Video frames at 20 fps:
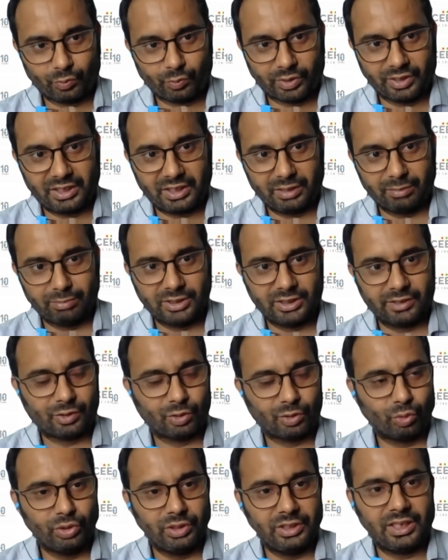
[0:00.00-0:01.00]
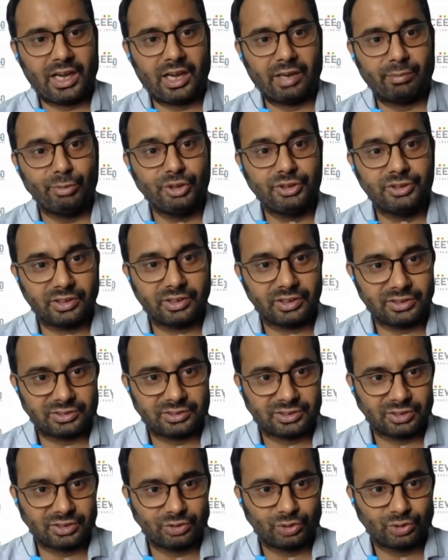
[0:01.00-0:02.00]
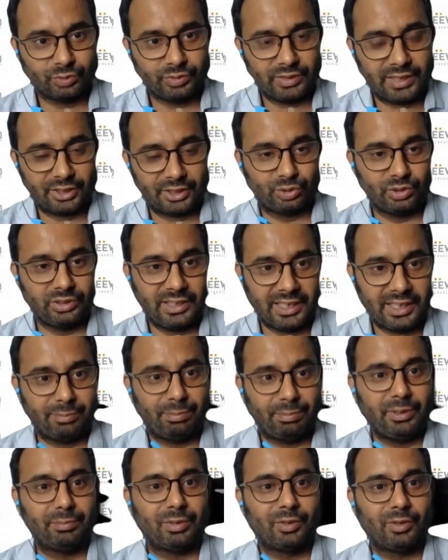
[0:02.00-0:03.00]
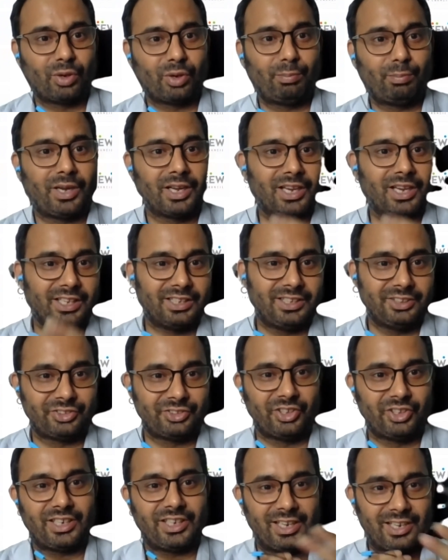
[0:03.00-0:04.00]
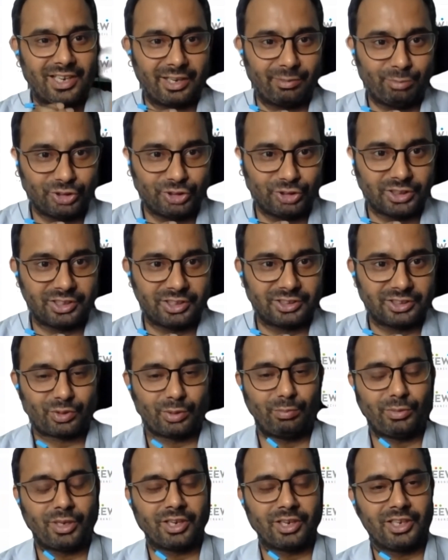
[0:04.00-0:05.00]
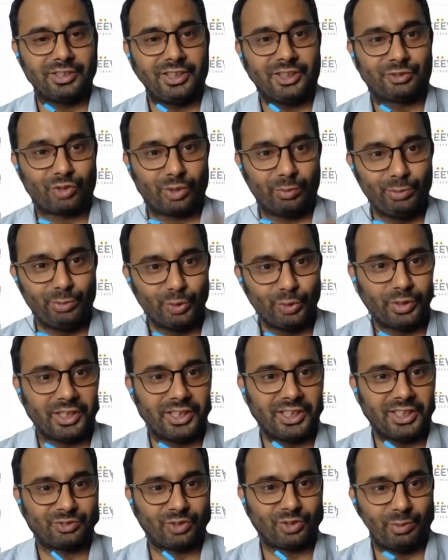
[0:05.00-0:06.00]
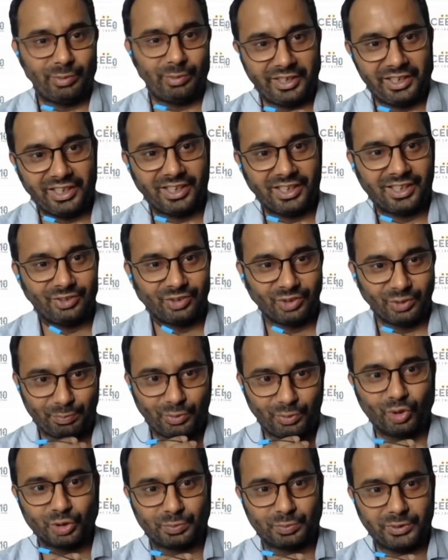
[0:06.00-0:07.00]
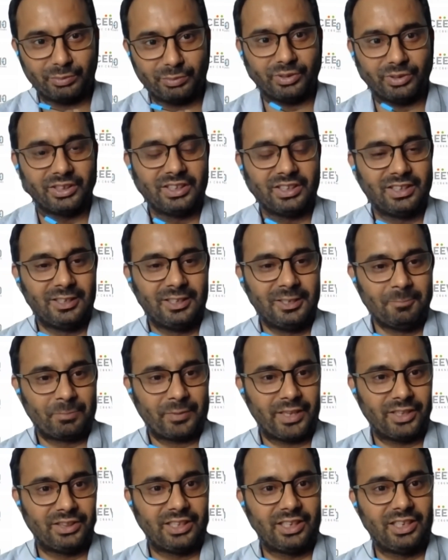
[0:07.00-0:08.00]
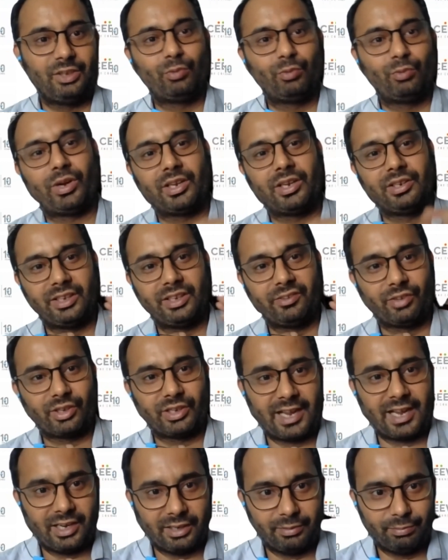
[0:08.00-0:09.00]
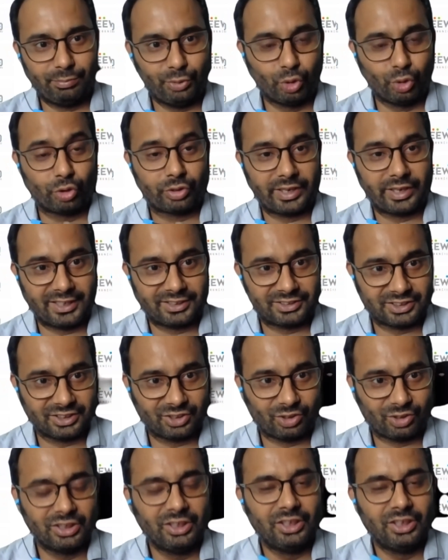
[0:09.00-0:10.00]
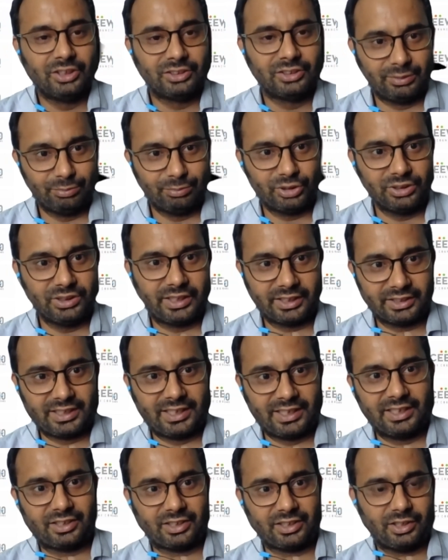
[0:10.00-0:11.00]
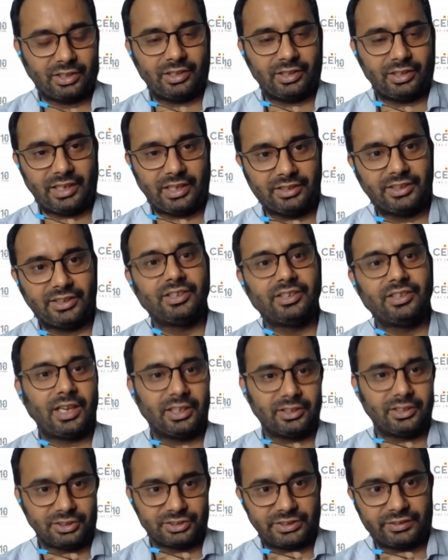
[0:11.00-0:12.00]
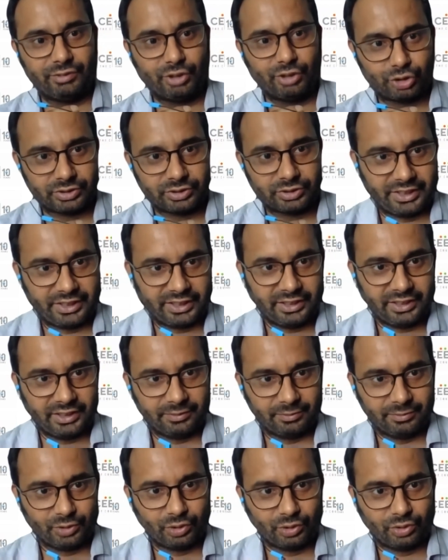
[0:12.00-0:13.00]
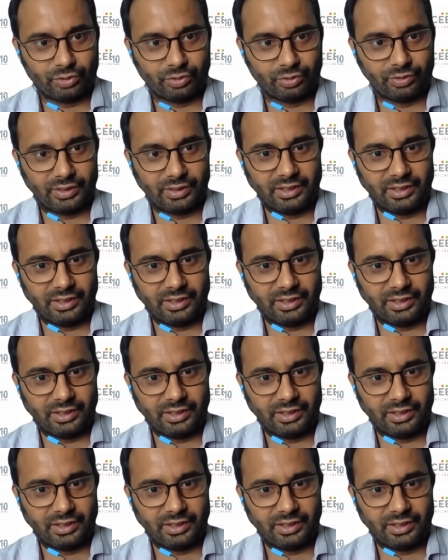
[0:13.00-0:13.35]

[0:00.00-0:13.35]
one table, there were only army journals. So we actually had people from Bangladesh, retired army journals from Bangladesh, from US, from India, you know, those people. And then in one, there were bureaucrats and all, something like that. And then other civil society, you know,